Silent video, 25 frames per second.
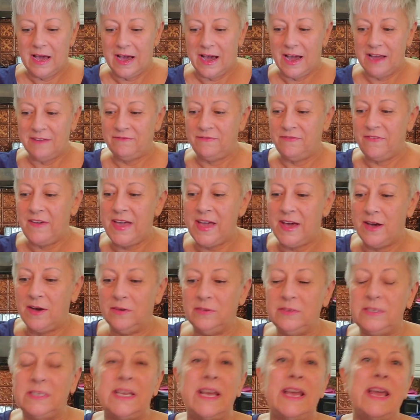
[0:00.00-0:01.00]
I
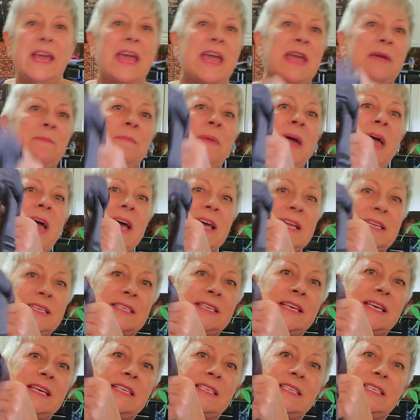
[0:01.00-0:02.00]
found a
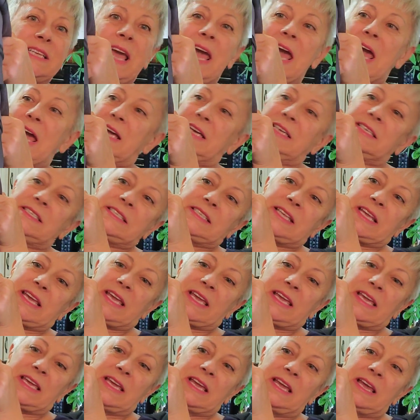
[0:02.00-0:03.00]
pet
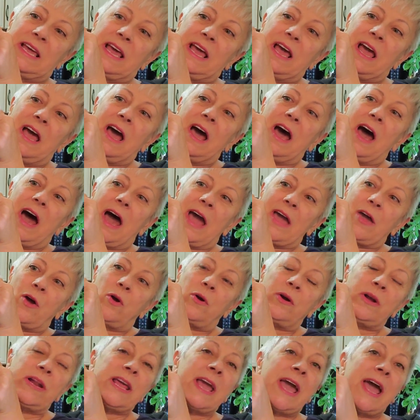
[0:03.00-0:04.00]
taxi. I
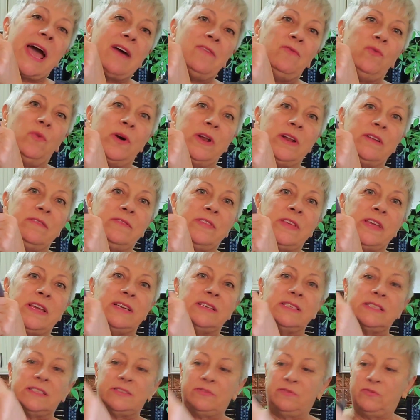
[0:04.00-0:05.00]
already have one of
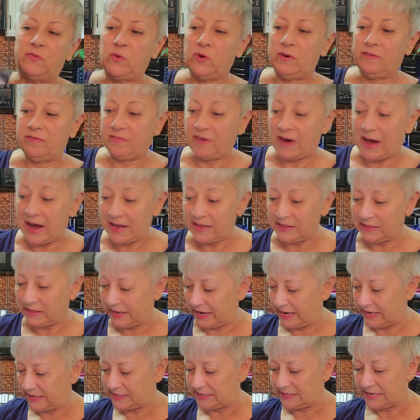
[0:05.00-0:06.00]
these for
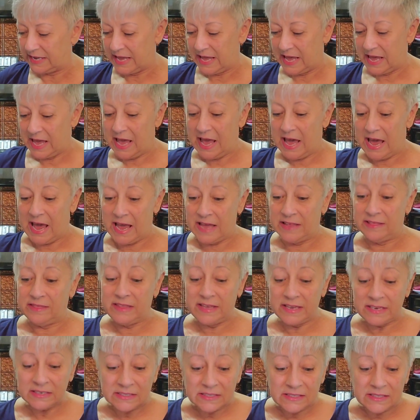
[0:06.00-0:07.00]
Violet, and
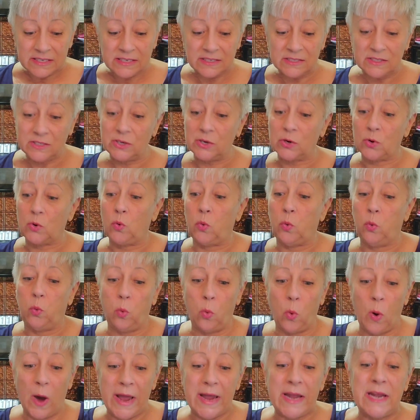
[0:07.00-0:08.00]
these things are
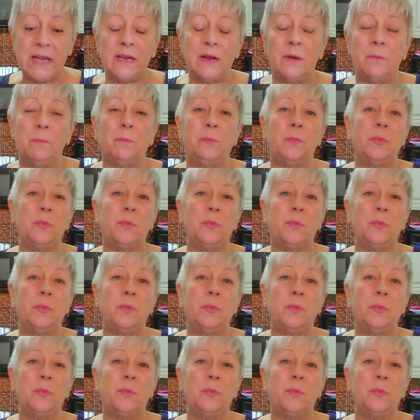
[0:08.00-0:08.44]
quite